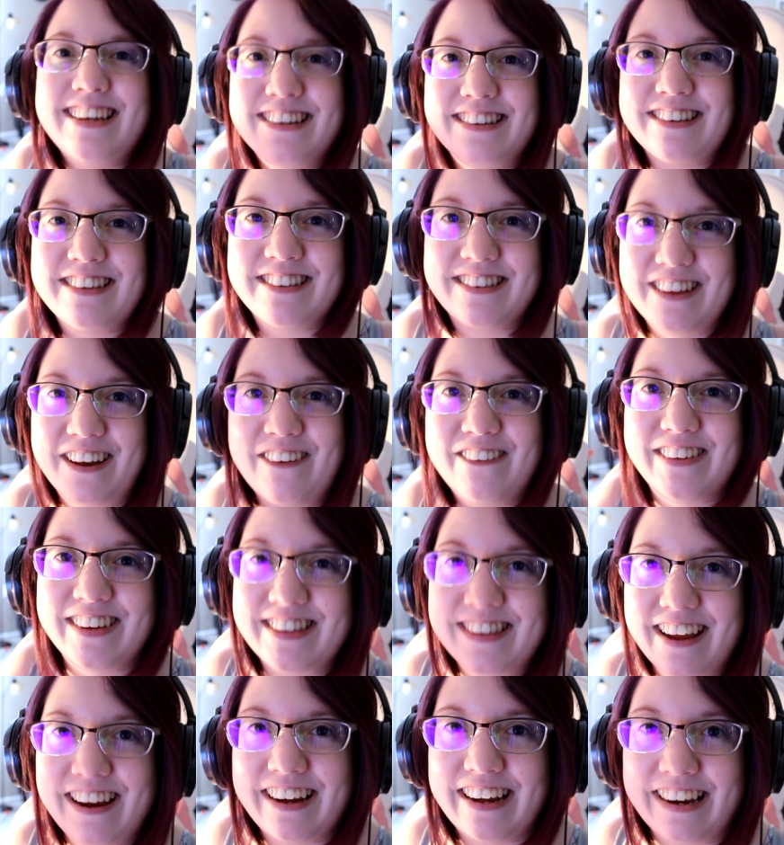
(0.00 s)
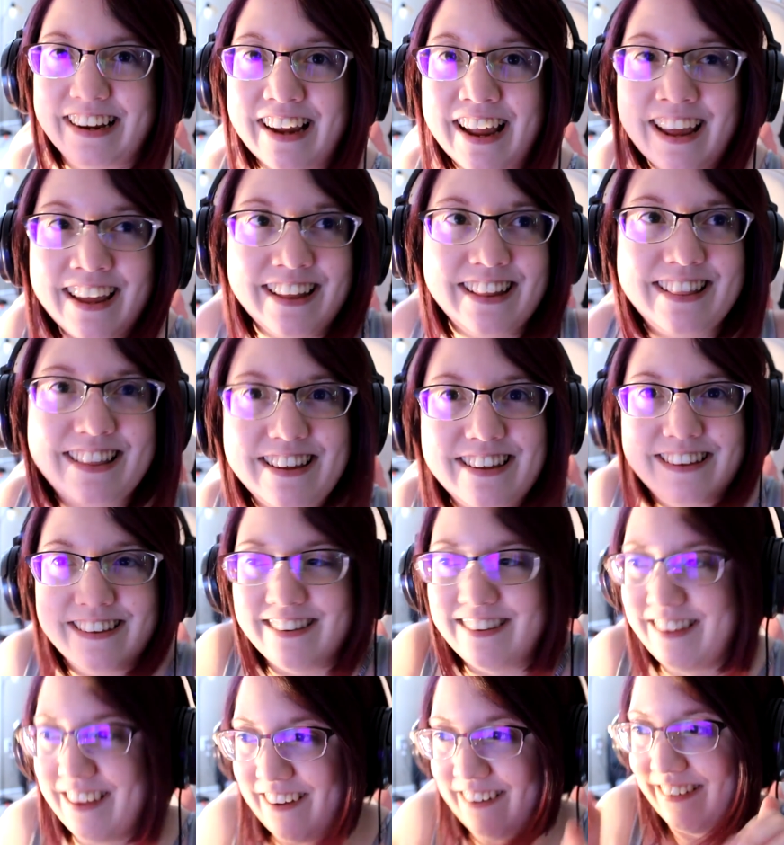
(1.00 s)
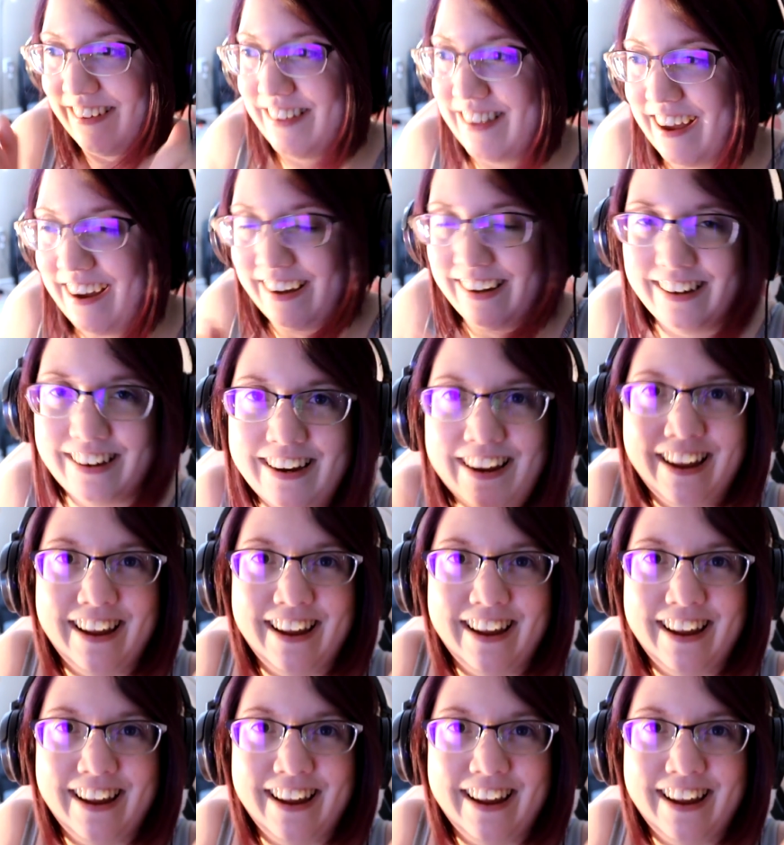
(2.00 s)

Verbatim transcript: This is so exciting. This is so exciting.